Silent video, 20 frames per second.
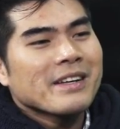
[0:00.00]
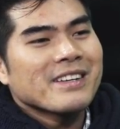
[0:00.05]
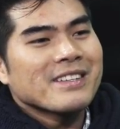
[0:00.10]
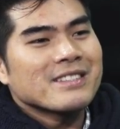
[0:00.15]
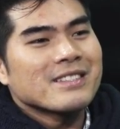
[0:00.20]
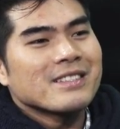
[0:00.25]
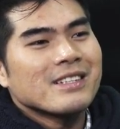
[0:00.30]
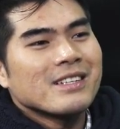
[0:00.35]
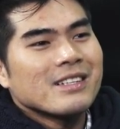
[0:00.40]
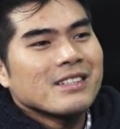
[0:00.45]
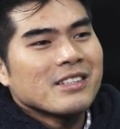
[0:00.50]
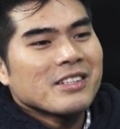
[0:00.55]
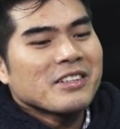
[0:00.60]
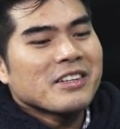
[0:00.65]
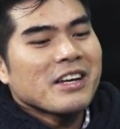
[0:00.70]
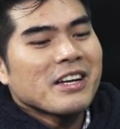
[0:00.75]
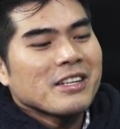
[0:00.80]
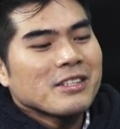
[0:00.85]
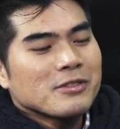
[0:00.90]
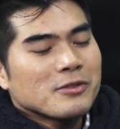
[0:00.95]
because
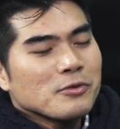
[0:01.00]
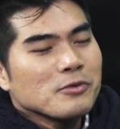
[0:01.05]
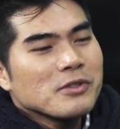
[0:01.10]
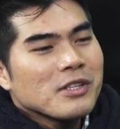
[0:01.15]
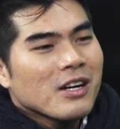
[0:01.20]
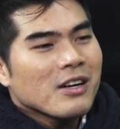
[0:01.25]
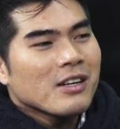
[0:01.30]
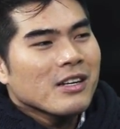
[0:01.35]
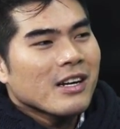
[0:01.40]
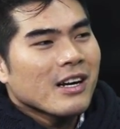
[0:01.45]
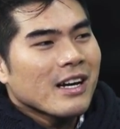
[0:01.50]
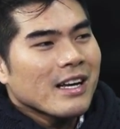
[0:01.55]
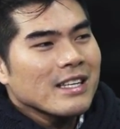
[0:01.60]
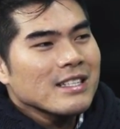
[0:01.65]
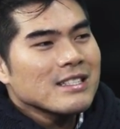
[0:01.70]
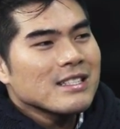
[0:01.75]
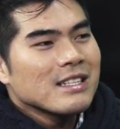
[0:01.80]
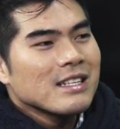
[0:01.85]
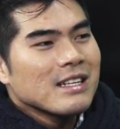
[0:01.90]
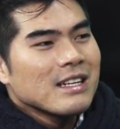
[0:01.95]
they're getting two young
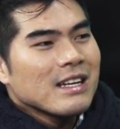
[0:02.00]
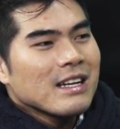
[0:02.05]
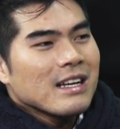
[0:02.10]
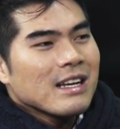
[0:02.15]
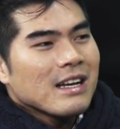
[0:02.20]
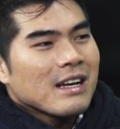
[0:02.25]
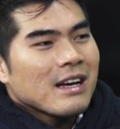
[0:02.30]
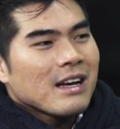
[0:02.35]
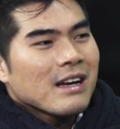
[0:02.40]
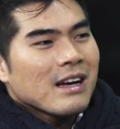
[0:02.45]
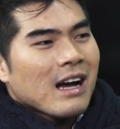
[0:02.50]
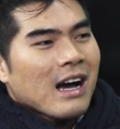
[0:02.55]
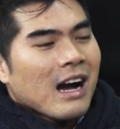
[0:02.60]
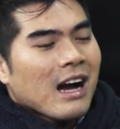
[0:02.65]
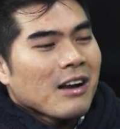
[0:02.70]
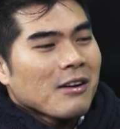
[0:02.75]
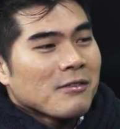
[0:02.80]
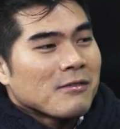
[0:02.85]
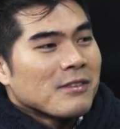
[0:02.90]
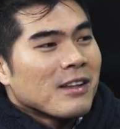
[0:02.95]
guys
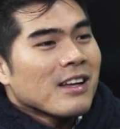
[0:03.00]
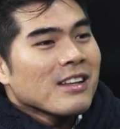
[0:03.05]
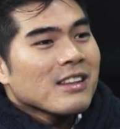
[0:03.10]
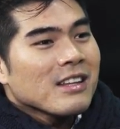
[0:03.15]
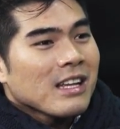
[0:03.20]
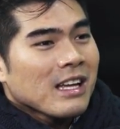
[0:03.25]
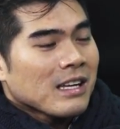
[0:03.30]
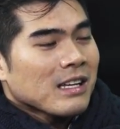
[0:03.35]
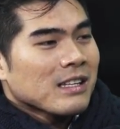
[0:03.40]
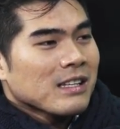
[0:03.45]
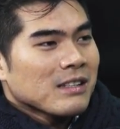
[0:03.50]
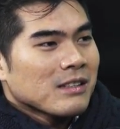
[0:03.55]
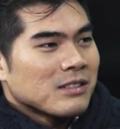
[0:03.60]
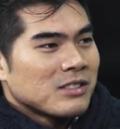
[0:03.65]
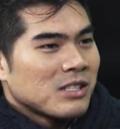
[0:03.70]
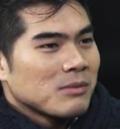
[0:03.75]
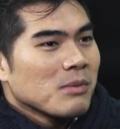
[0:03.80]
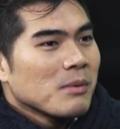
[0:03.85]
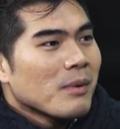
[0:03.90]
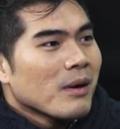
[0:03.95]
out of
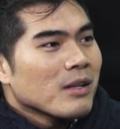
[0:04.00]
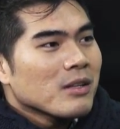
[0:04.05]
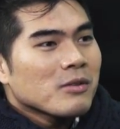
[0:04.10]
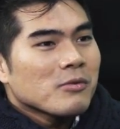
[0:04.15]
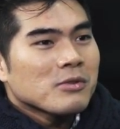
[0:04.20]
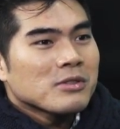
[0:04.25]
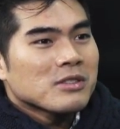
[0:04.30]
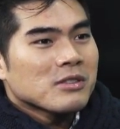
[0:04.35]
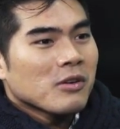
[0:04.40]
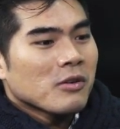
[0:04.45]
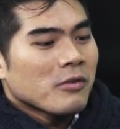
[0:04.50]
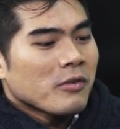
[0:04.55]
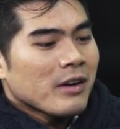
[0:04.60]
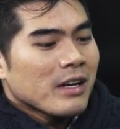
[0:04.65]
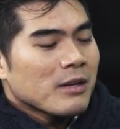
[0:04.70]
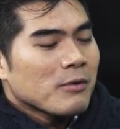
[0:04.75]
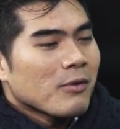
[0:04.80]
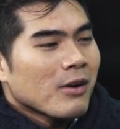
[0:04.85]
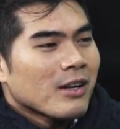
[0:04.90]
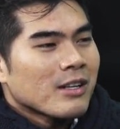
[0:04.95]
nothing. Jimmy Butler was
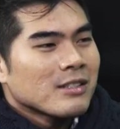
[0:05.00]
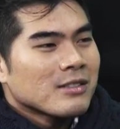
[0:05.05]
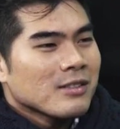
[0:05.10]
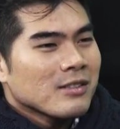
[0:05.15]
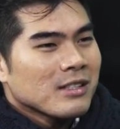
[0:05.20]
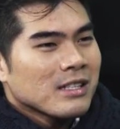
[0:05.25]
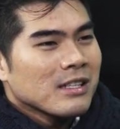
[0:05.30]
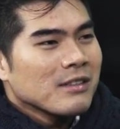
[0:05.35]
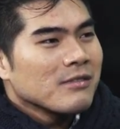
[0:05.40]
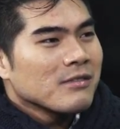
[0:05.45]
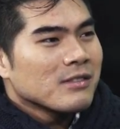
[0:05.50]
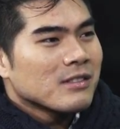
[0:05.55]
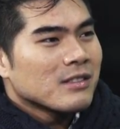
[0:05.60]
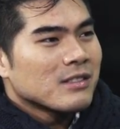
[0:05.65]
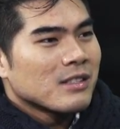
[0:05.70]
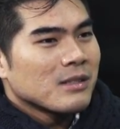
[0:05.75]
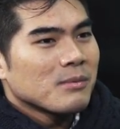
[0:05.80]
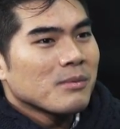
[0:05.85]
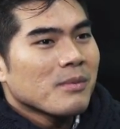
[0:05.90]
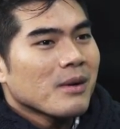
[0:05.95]
already wanting to leave.
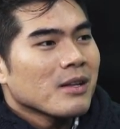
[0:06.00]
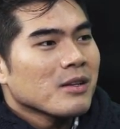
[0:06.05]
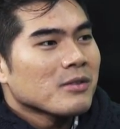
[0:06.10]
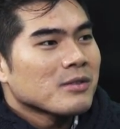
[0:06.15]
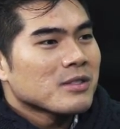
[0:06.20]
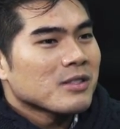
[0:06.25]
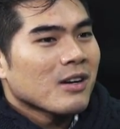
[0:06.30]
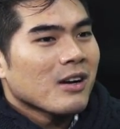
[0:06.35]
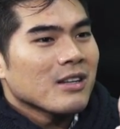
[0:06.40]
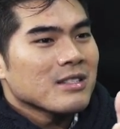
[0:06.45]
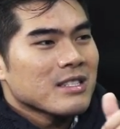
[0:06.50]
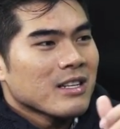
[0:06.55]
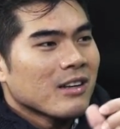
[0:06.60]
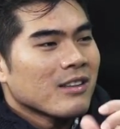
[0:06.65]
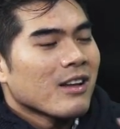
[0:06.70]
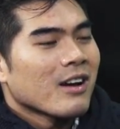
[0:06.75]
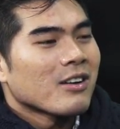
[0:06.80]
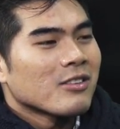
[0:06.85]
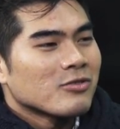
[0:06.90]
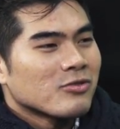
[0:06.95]
Jimmy Butler was causing
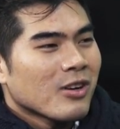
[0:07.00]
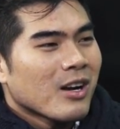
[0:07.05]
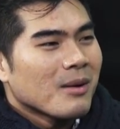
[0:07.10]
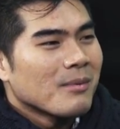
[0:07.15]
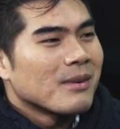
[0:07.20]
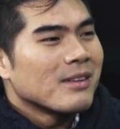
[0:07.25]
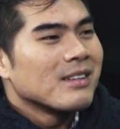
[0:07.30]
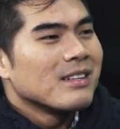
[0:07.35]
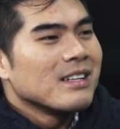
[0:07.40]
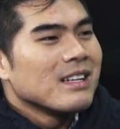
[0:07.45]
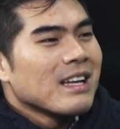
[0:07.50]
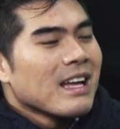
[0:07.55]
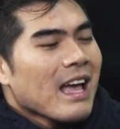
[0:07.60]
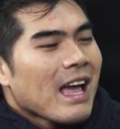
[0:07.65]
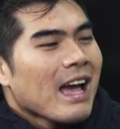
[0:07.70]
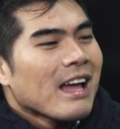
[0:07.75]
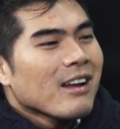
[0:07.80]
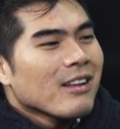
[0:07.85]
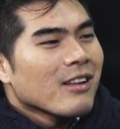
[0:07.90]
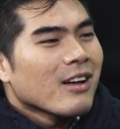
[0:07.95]
a lot of drama
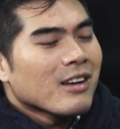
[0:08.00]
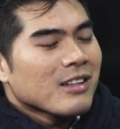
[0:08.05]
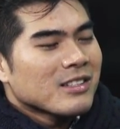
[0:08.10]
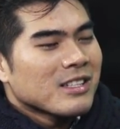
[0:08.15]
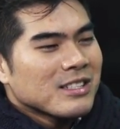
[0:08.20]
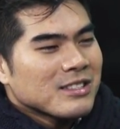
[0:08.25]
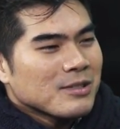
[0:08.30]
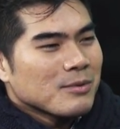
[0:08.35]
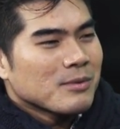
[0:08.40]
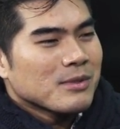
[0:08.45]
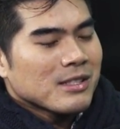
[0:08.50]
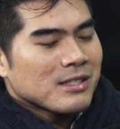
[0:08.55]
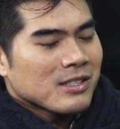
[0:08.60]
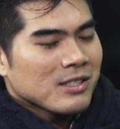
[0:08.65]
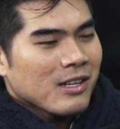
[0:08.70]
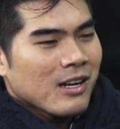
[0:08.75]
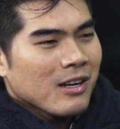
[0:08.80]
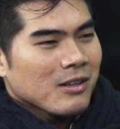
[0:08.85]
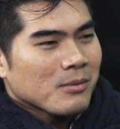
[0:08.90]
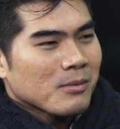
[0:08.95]
and a lot of tension with the
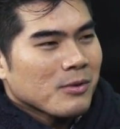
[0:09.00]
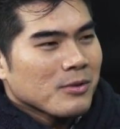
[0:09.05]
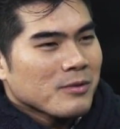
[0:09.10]
Chicago